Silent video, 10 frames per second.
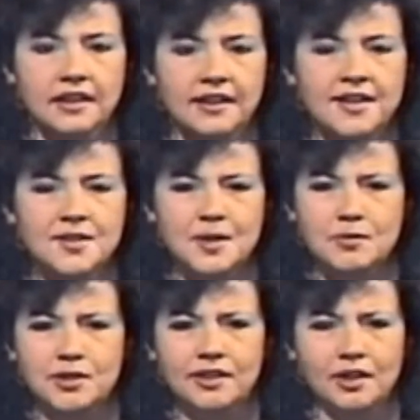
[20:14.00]
Now, that
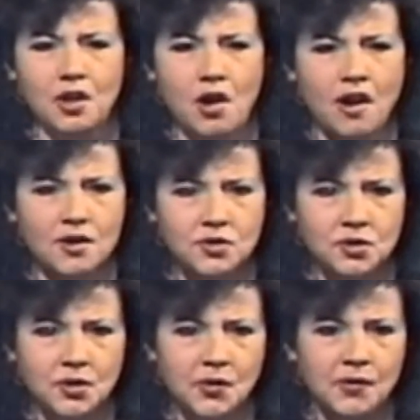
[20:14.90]
seems a little harsh,
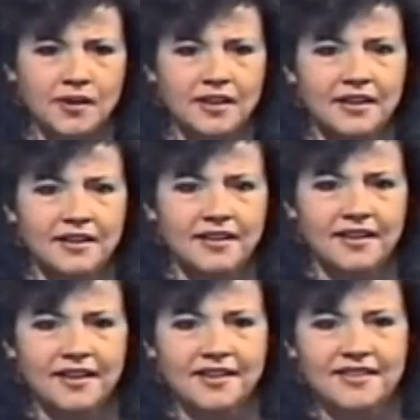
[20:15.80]
you know.
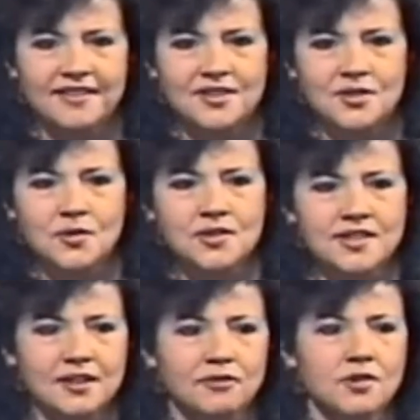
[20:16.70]

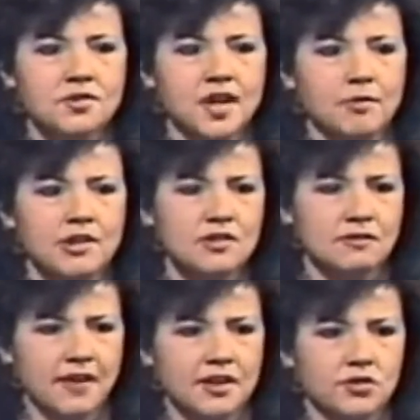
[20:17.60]
Students that first come
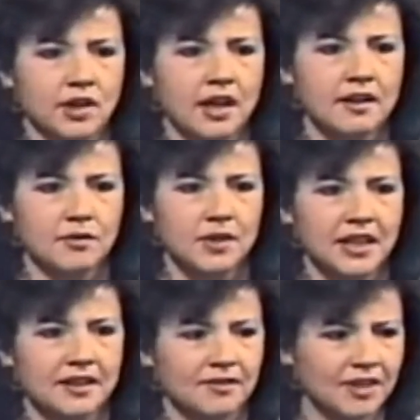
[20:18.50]
into Vajrayana,
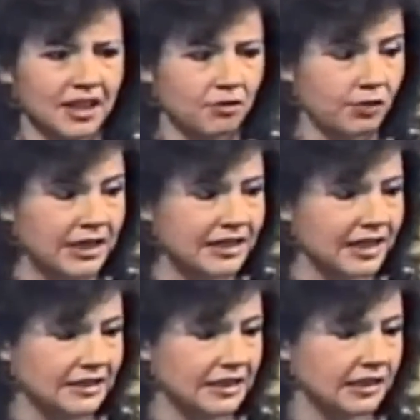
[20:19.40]
when they read
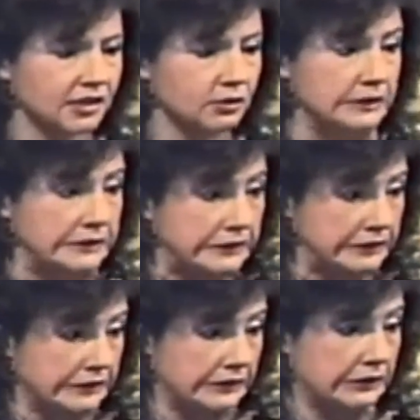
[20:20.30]
that, they go,
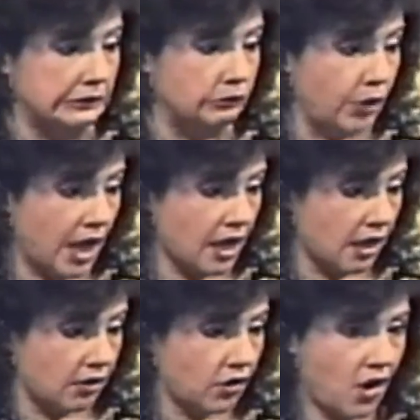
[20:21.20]

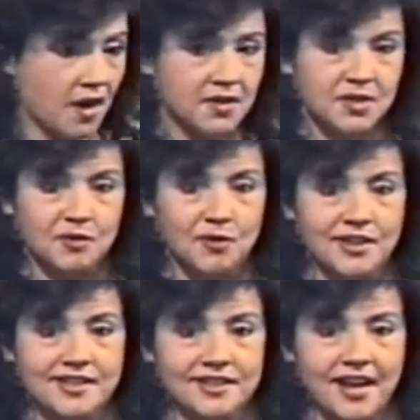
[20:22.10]
well, cost of
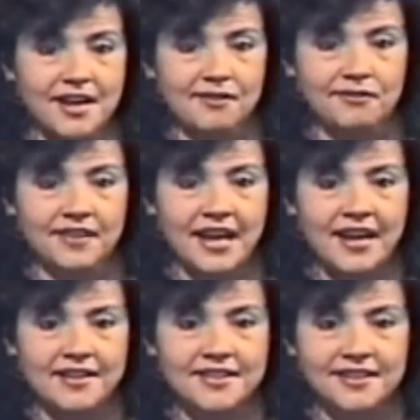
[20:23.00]
one's life,
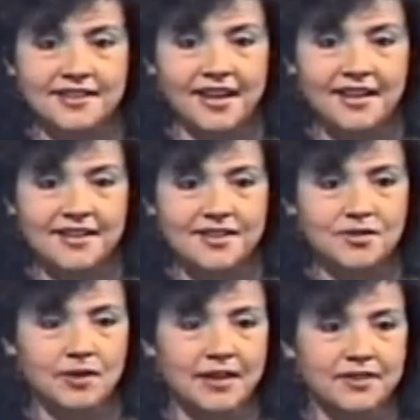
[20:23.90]
that's
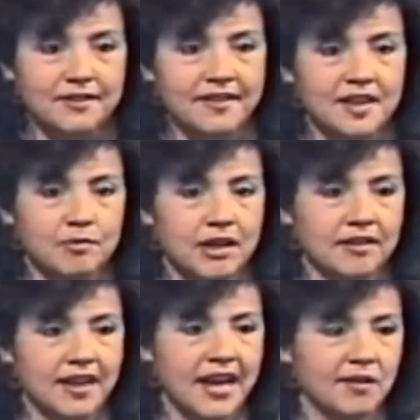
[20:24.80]
intense. We have to think
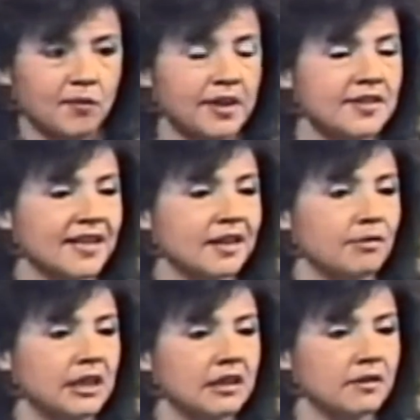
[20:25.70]
about that. What does that
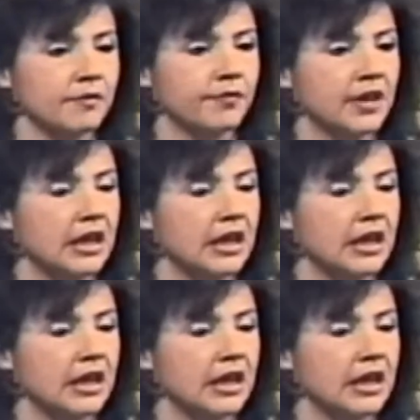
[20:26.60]
mean?